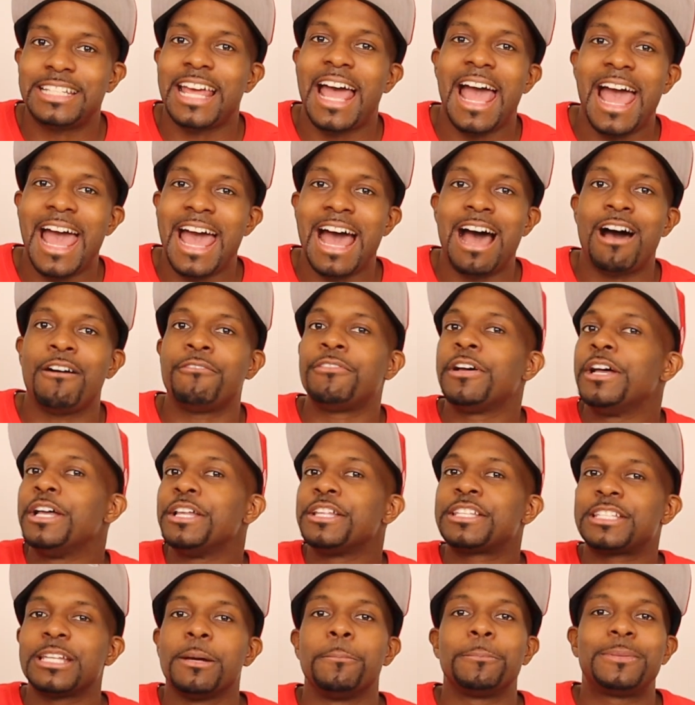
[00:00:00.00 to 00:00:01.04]
to have
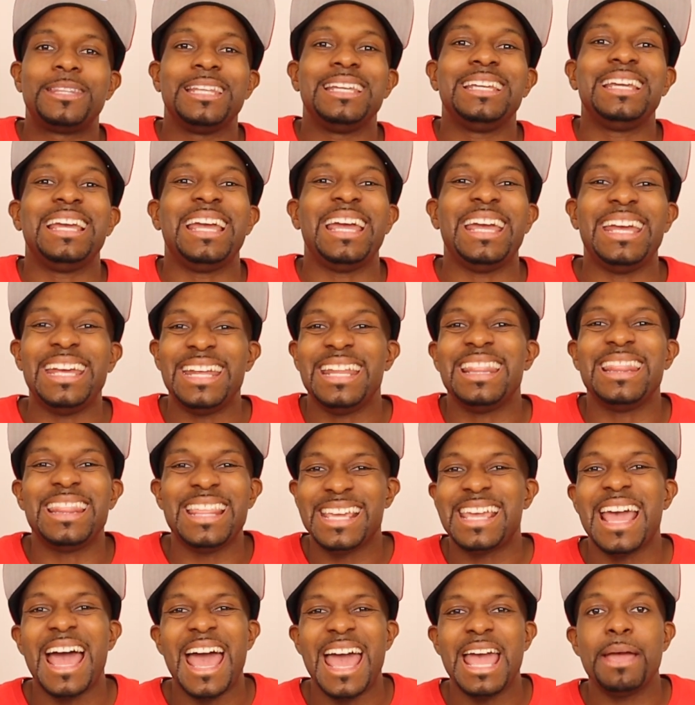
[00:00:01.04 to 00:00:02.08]
something in the
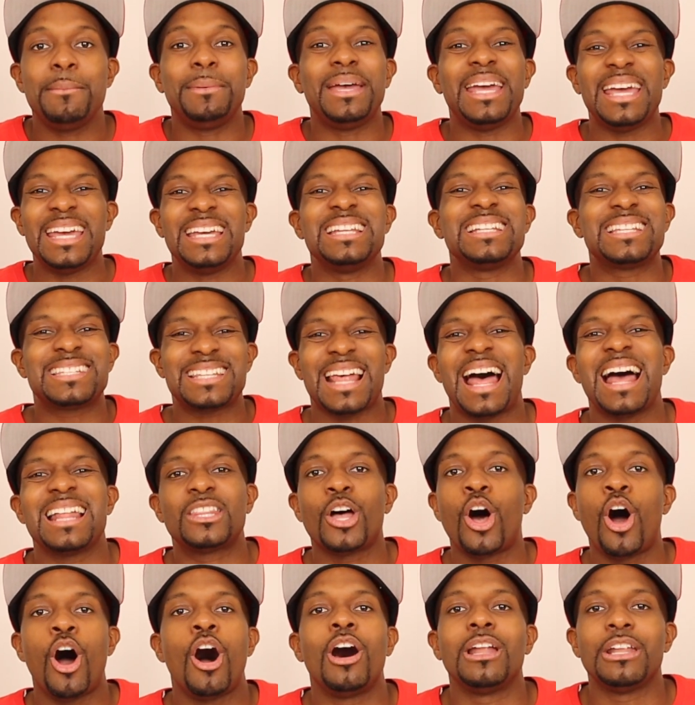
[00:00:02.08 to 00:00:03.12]
game inside
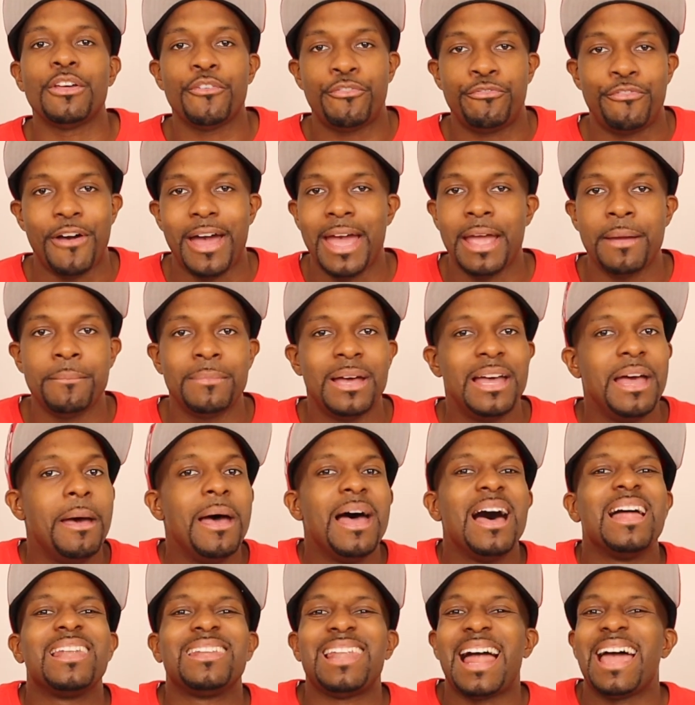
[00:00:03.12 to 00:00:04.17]
the Hall of Fame
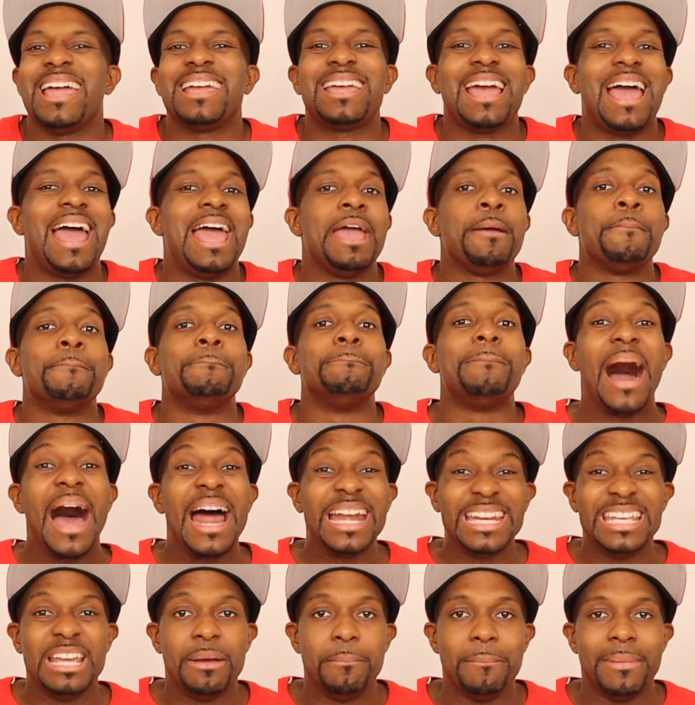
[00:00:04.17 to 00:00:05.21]
like a
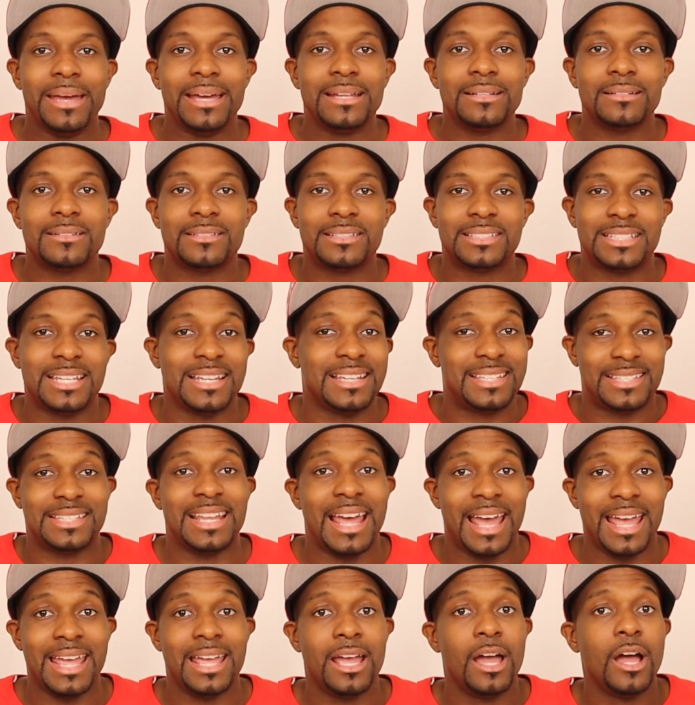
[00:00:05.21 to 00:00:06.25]
monument to
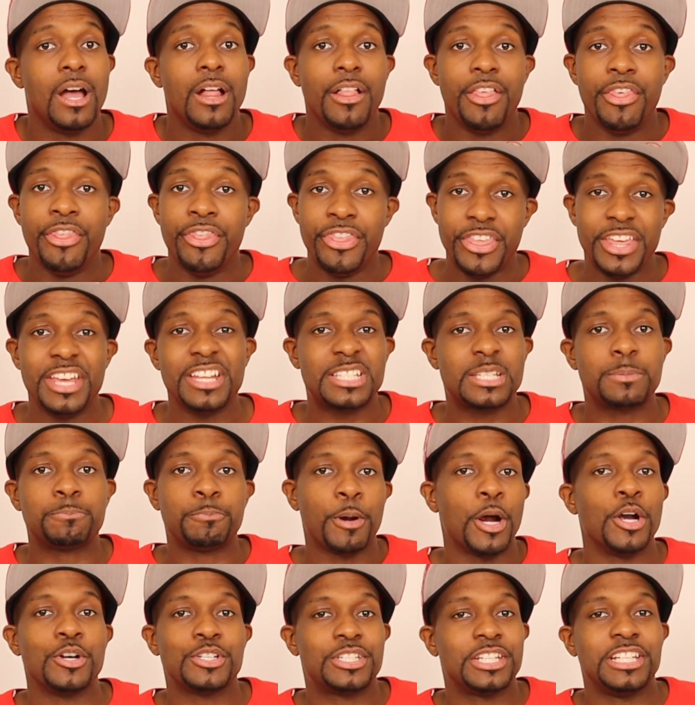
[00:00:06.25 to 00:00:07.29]
say this
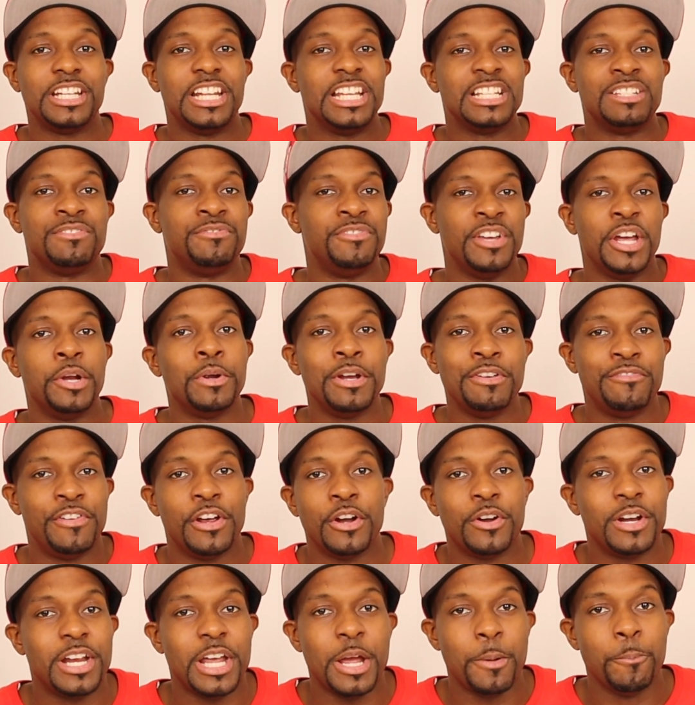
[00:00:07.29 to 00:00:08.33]
person is very,
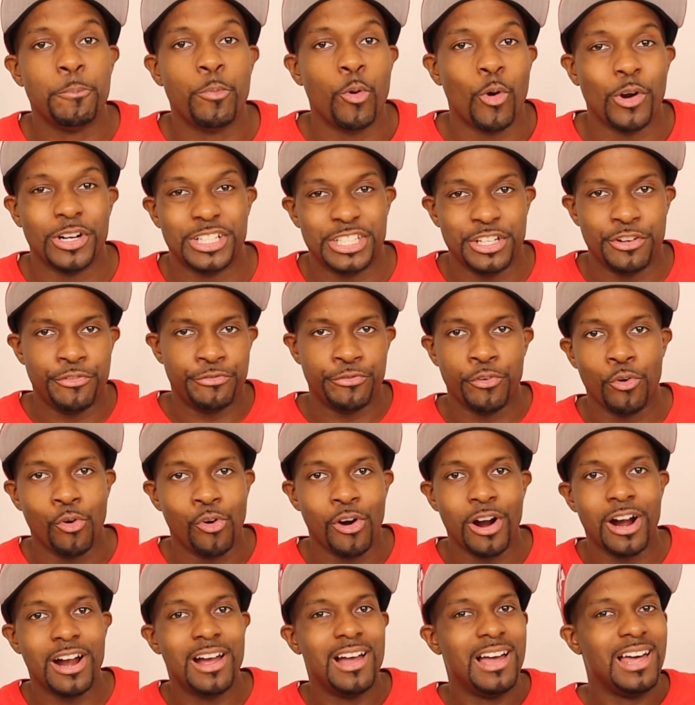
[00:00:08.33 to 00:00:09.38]
very important
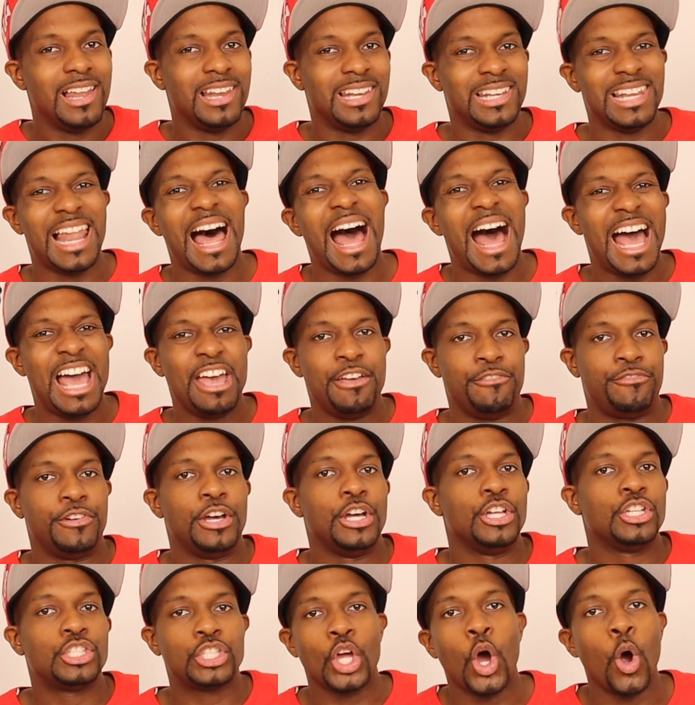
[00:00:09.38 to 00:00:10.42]
for
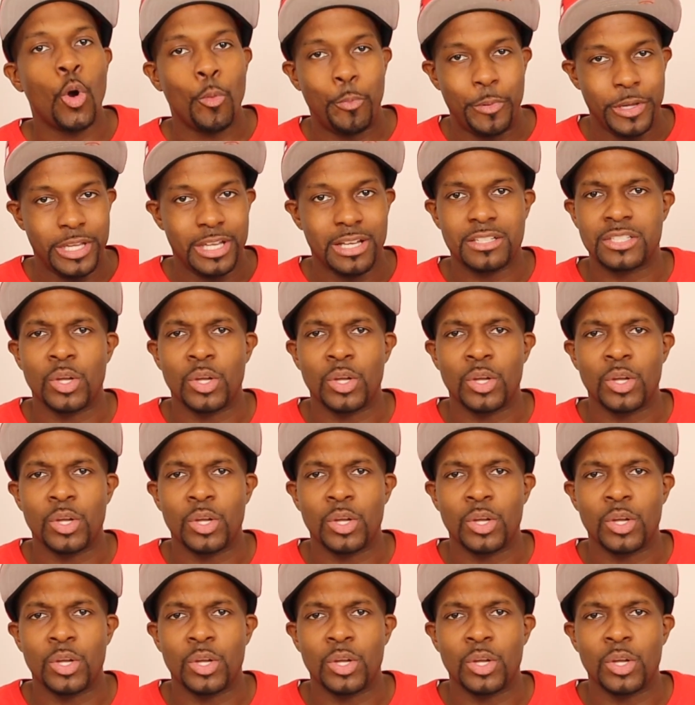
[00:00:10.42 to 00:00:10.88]
Livetopia.